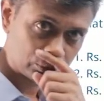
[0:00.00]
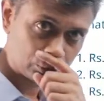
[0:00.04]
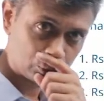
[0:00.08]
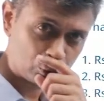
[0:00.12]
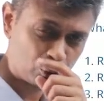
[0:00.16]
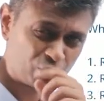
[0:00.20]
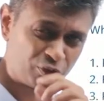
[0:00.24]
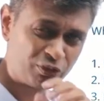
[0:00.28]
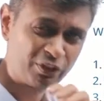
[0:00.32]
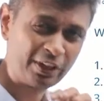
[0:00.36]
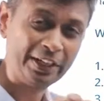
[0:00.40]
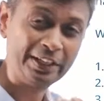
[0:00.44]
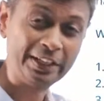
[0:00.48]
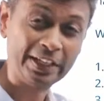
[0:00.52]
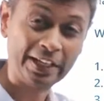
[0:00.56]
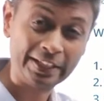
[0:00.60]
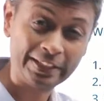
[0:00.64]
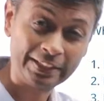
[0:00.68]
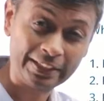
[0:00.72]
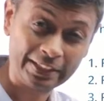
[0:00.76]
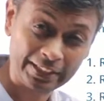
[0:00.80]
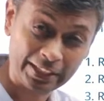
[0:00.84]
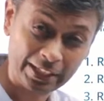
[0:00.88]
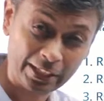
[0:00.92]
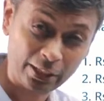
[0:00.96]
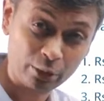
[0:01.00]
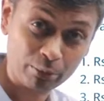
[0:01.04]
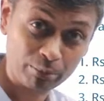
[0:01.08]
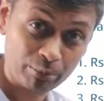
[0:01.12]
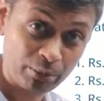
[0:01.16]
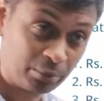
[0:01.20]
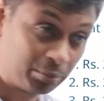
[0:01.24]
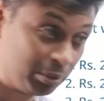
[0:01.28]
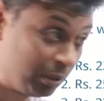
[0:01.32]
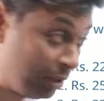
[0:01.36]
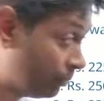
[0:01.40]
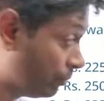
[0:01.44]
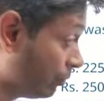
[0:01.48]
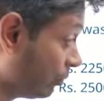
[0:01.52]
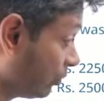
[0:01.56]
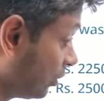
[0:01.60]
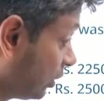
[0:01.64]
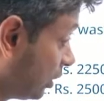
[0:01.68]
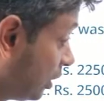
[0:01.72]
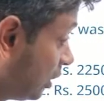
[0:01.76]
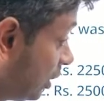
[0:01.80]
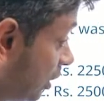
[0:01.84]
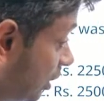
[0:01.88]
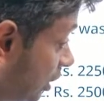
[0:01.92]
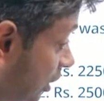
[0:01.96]
to 599 maybe,
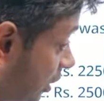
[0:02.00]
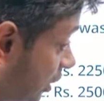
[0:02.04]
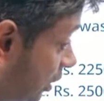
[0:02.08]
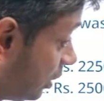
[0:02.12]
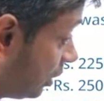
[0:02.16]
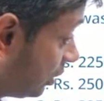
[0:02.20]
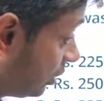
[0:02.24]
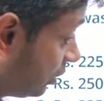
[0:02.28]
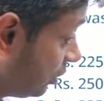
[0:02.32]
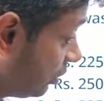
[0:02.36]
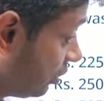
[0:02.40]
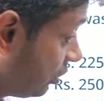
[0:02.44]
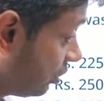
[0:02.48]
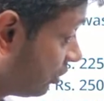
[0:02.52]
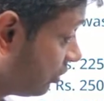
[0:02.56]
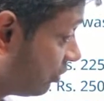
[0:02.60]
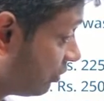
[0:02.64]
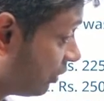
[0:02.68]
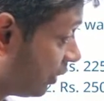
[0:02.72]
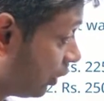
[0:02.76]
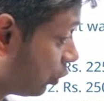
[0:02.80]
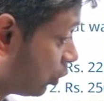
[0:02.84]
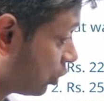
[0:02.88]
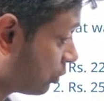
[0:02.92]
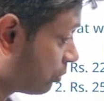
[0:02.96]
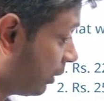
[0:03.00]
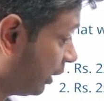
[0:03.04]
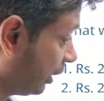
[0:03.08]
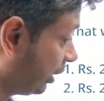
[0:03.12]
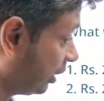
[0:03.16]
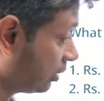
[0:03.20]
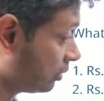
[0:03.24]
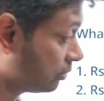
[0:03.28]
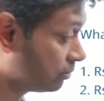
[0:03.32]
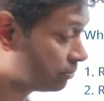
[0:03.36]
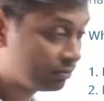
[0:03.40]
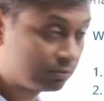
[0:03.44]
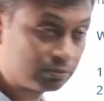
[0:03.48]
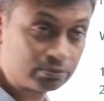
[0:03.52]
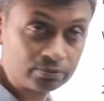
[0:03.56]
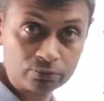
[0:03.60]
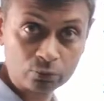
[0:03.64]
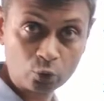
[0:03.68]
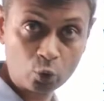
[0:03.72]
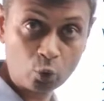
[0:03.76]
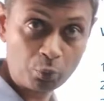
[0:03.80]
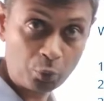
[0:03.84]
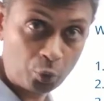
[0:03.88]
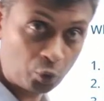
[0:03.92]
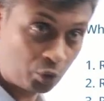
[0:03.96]
this fellow is better.
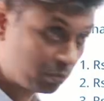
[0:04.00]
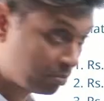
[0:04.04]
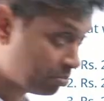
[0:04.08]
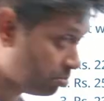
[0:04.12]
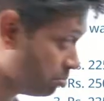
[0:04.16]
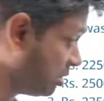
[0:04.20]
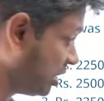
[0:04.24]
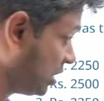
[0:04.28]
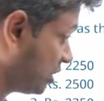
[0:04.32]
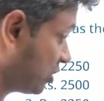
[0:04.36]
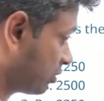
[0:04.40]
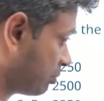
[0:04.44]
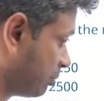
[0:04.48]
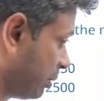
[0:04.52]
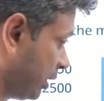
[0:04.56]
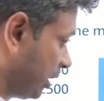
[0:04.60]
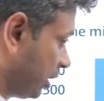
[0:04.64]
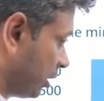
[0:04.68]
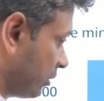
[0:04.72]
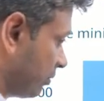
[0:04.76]
Coupon B is better.